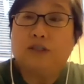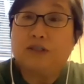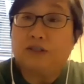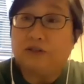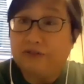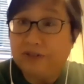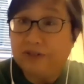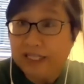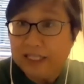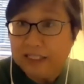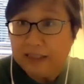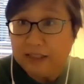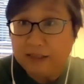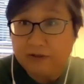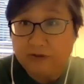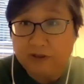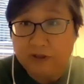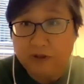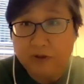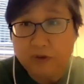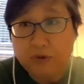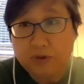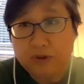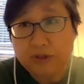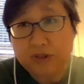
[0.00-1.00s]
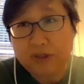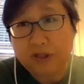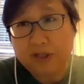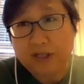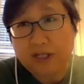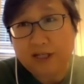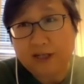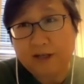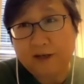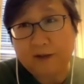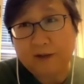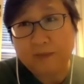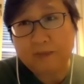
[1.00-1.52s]
of interviews
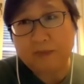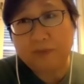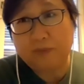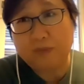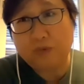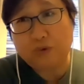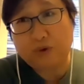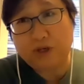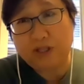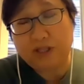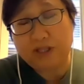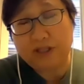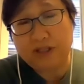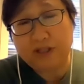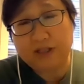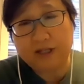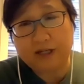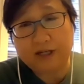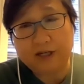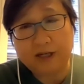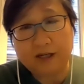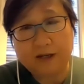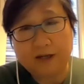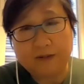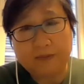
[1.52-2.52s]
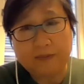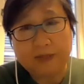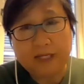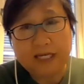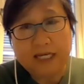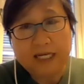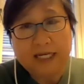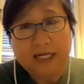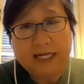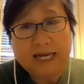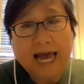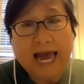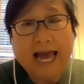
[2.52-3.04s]
with
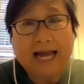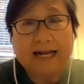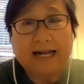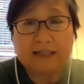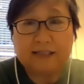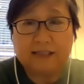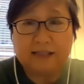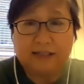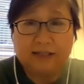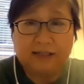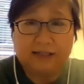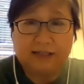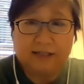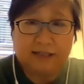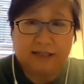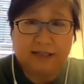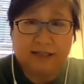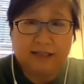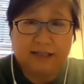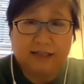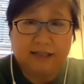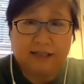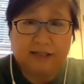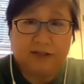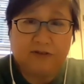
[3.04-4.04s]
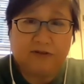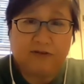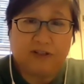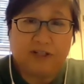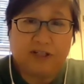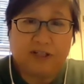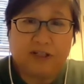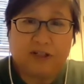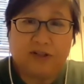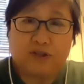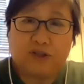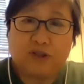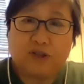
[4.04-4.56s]
actors in this
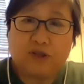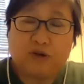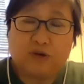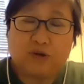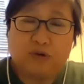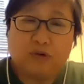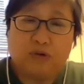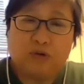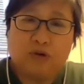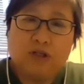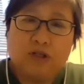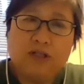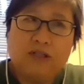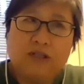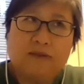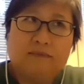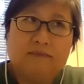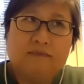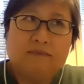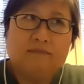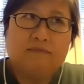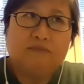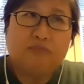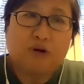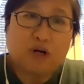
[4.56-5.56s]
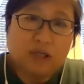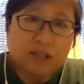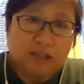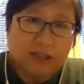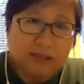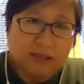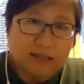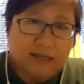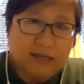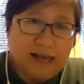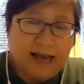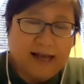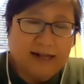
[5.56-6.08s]
field. So
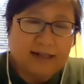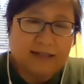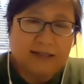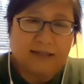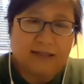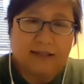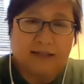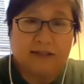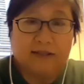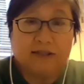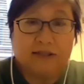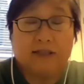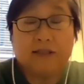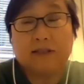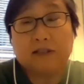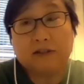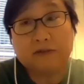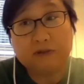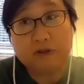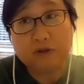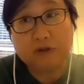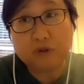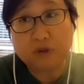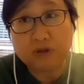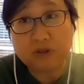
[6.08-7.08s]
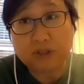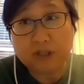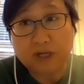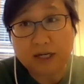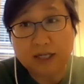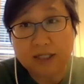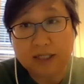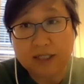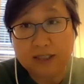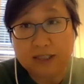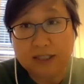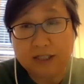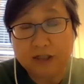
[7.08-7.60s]
policy actors, civil
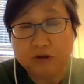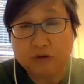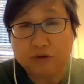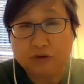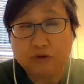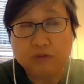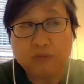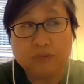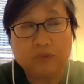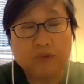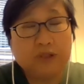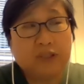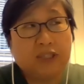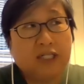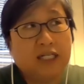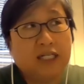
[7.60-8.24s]
society groups,